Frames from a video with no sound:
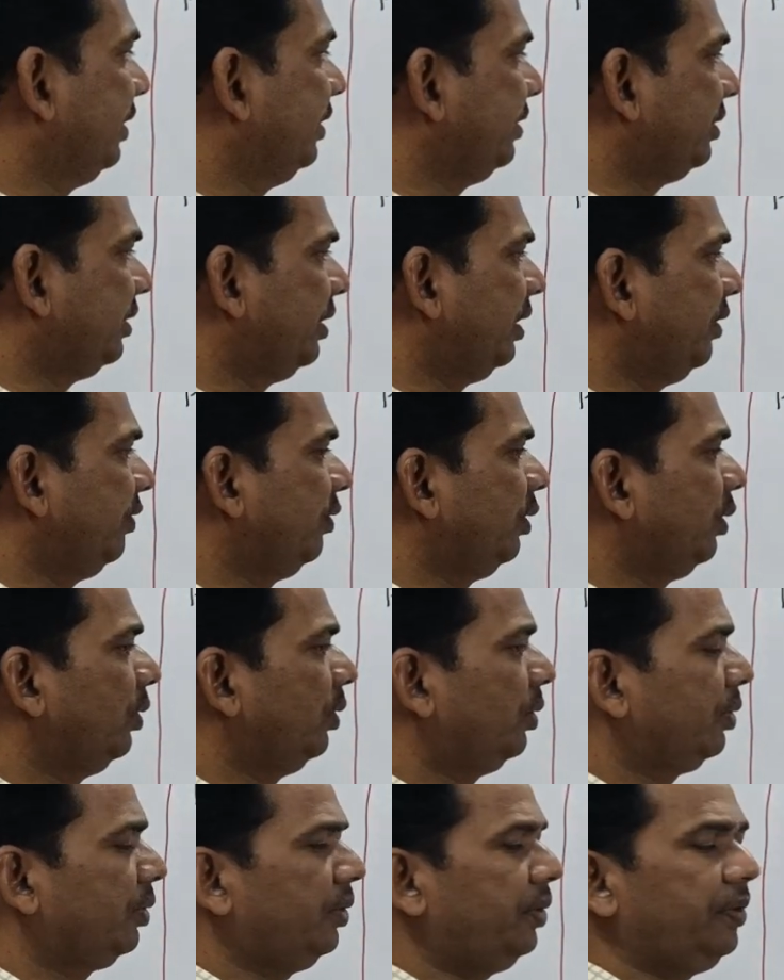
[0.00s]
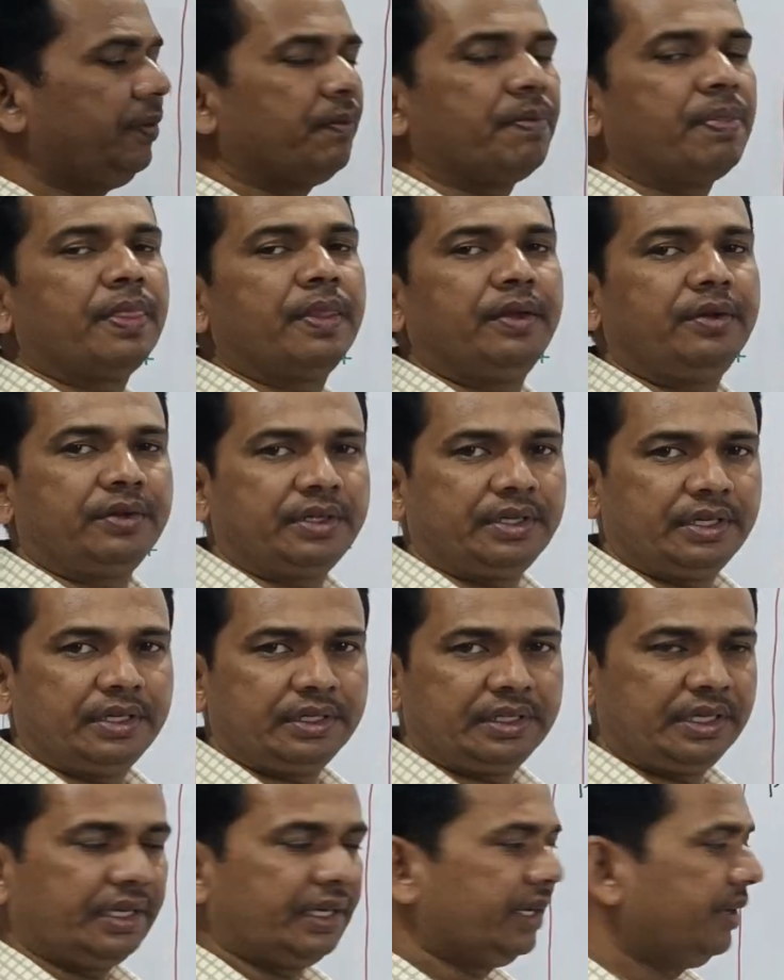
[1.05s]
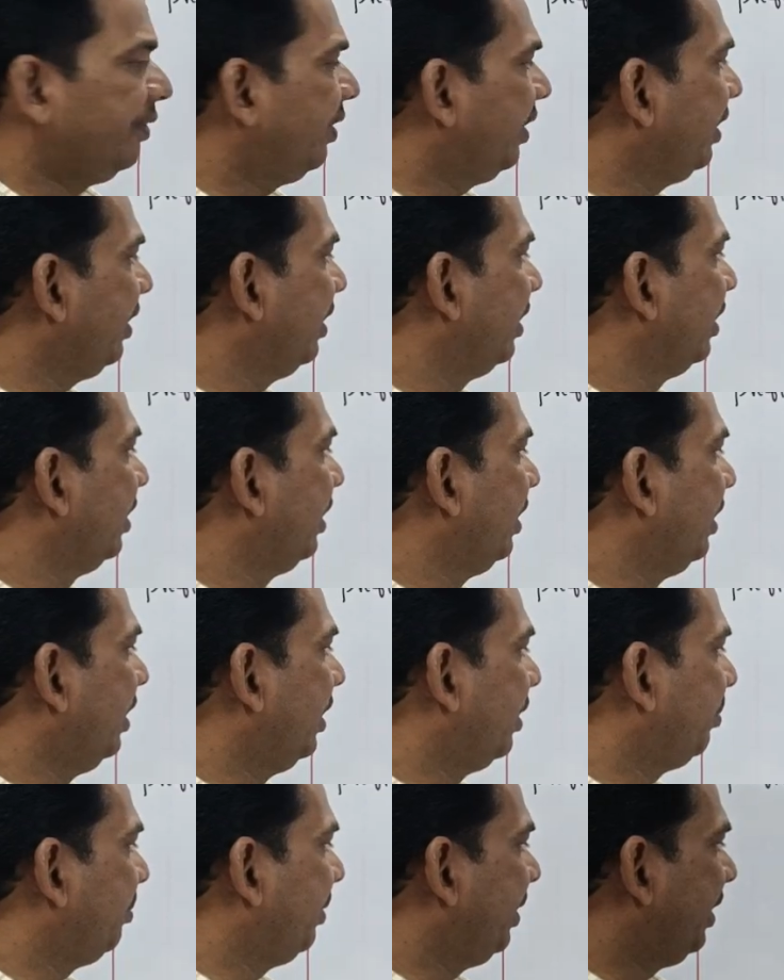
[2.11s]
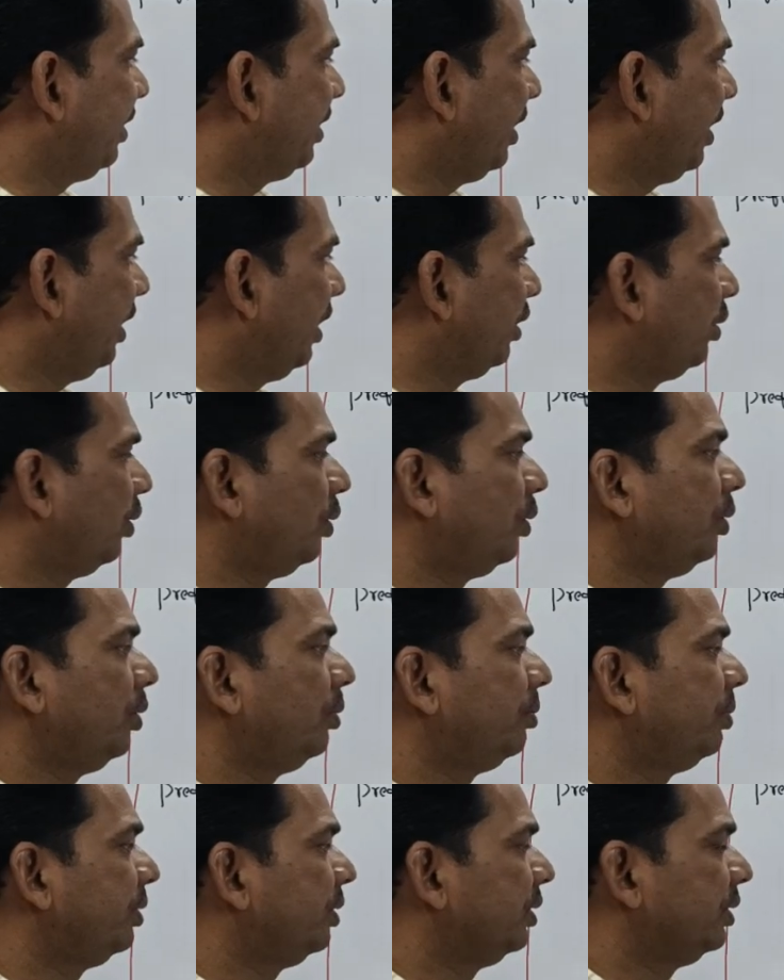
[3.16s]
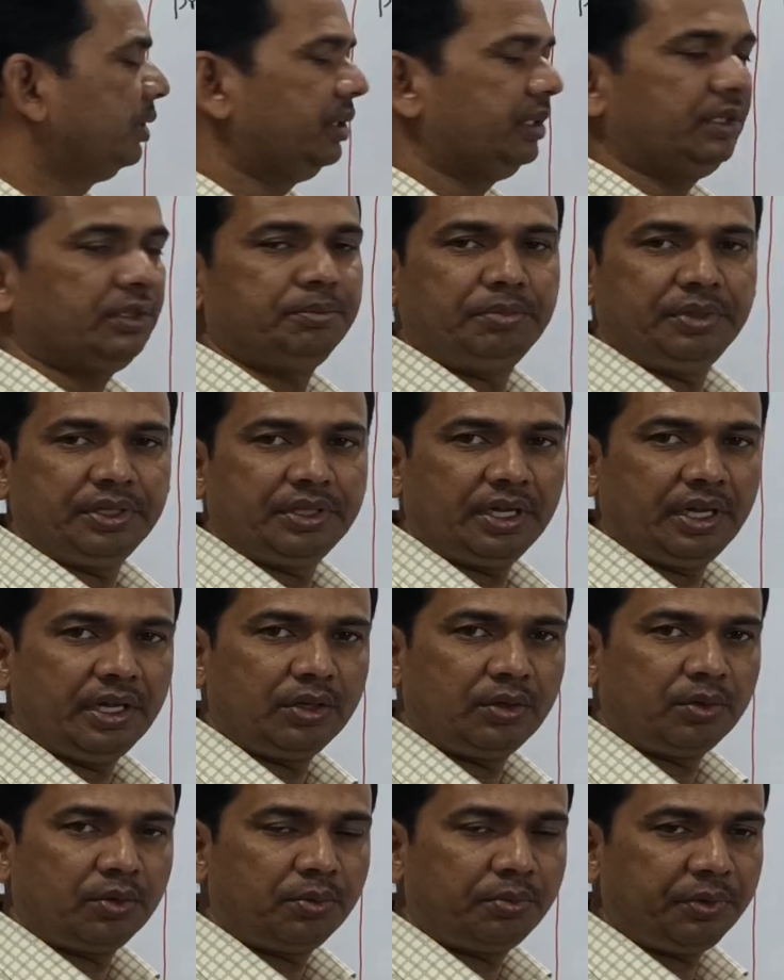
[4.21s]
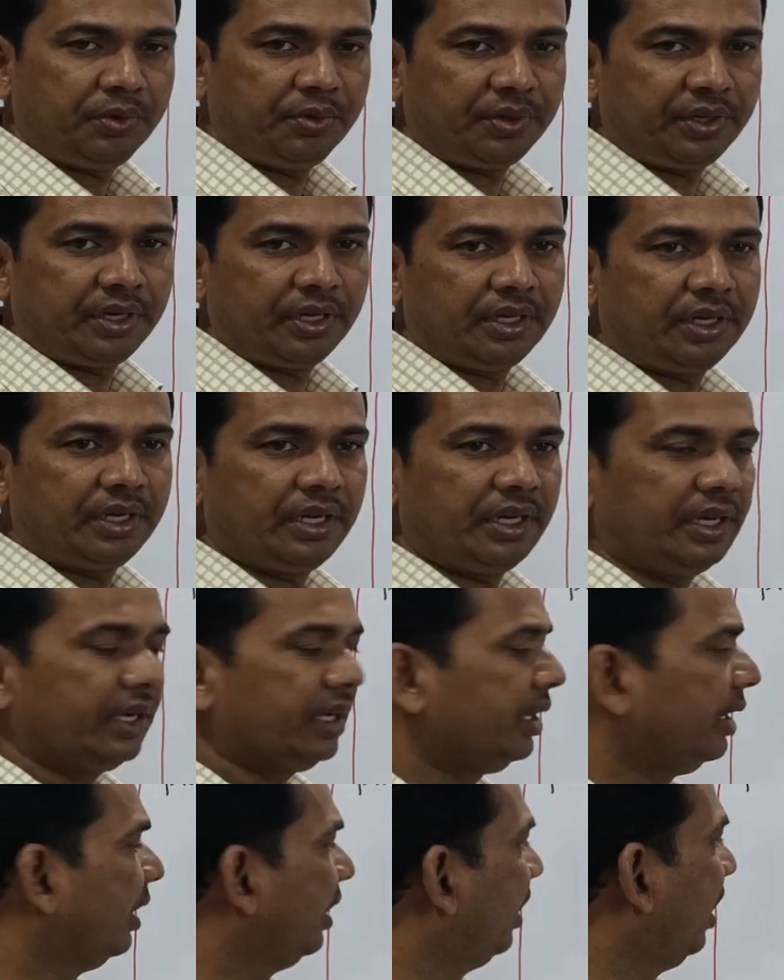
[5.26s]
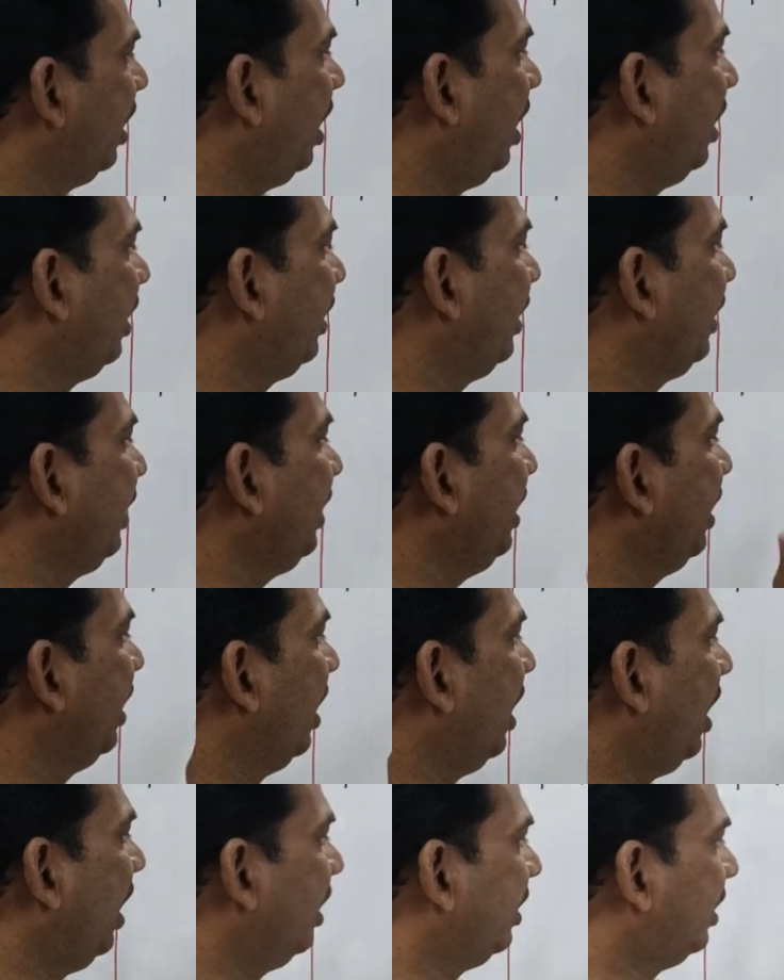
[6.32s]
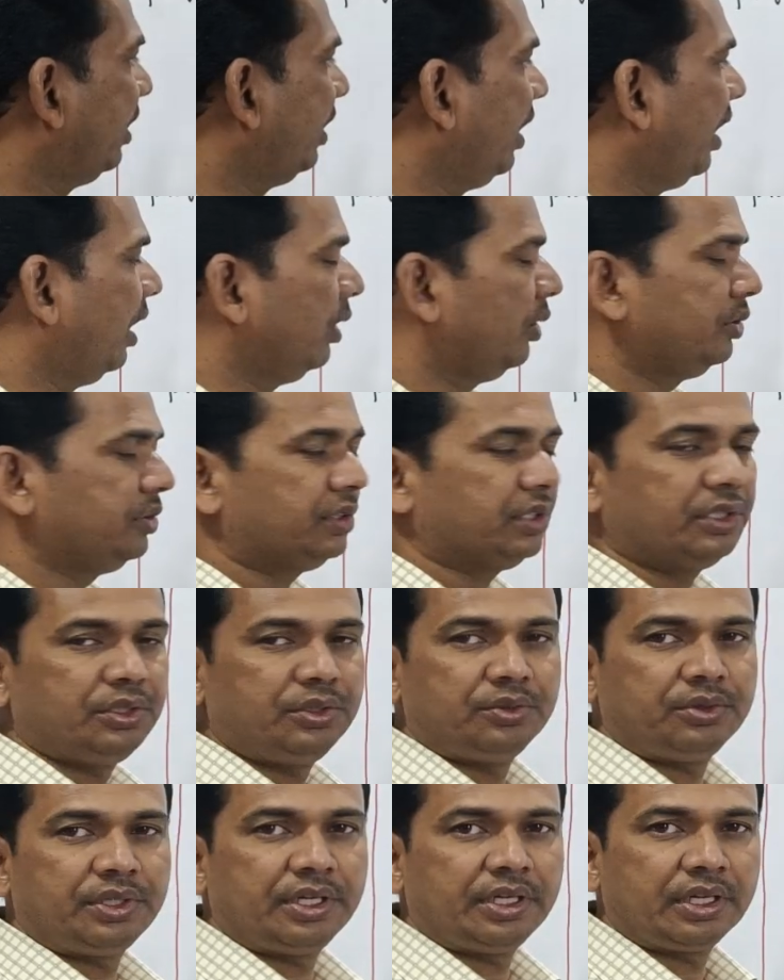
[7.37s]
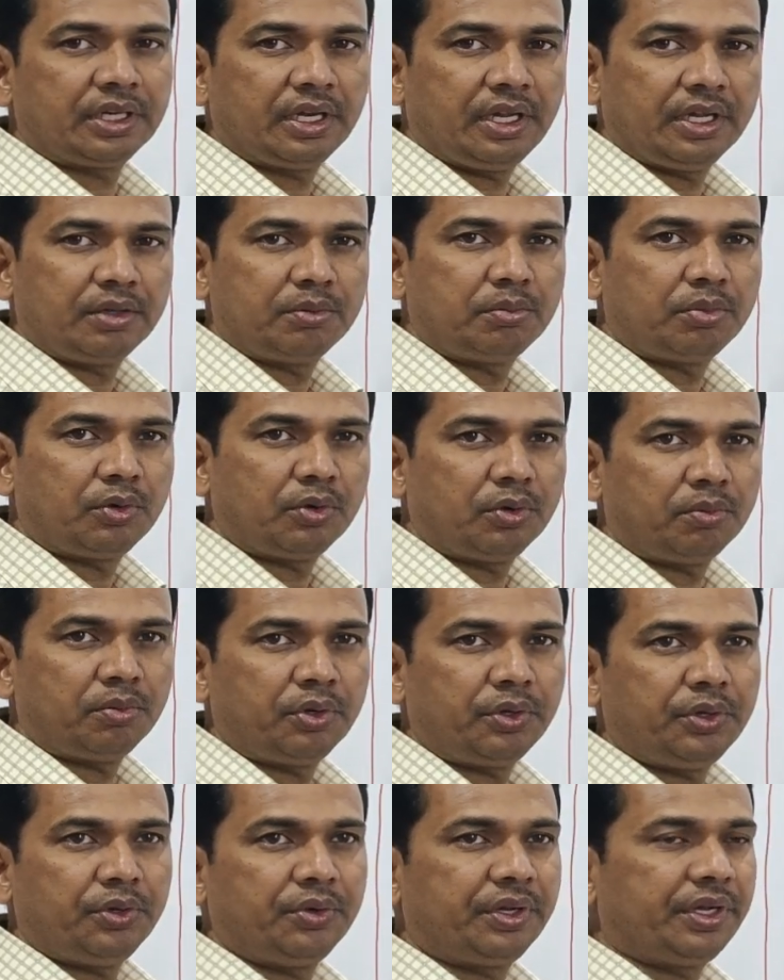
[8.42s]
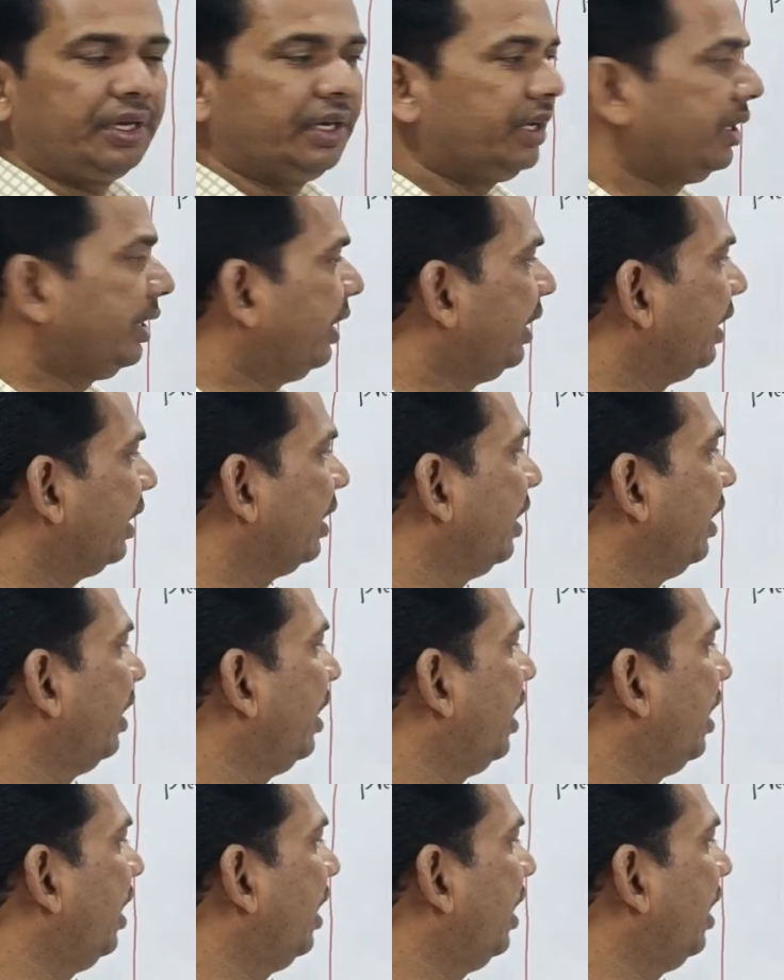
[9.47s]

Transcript: Instead of chloro, you can take even here methyl group you can take, or any other halogen you take, like bromo you can take,